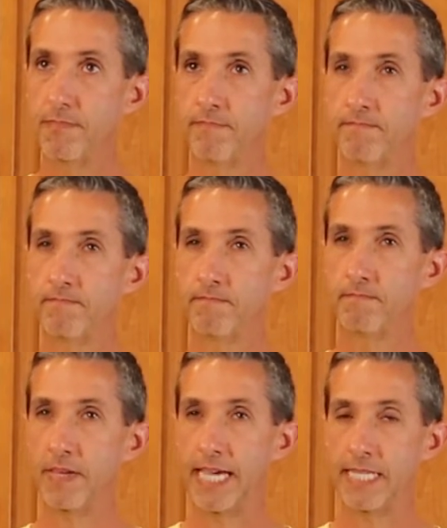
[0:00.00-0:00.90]

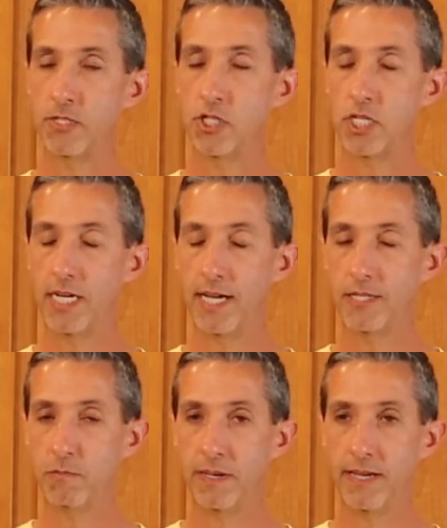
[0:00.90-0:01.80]
I can
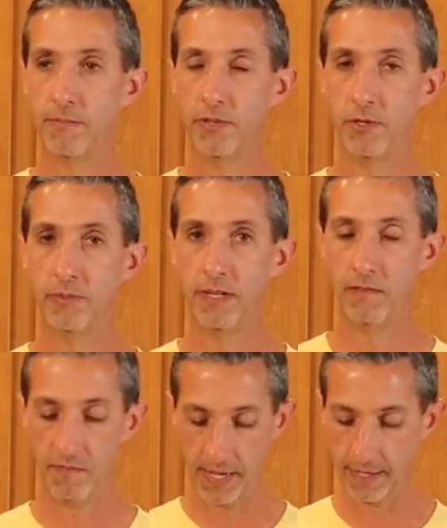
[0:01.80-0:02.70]
just pick up a little bit of the
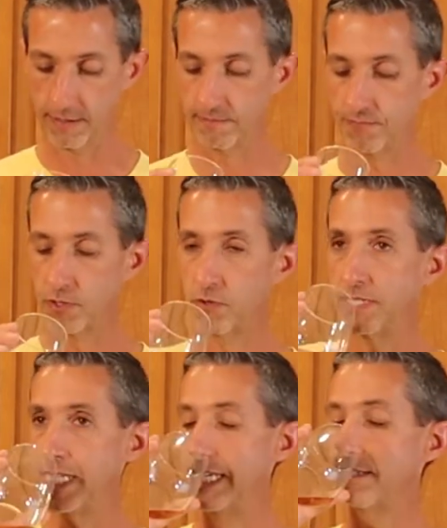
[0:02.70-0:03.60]
fig. Let's go ahead
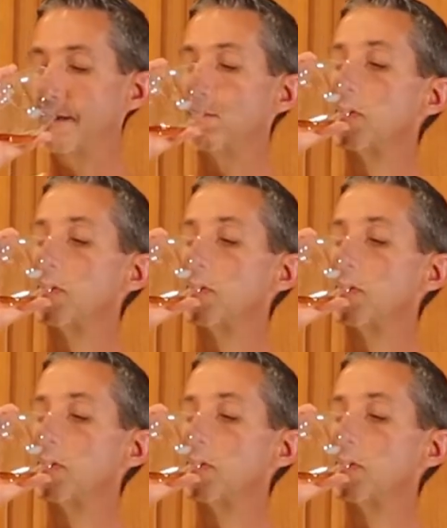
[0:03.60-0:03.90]
and taste it.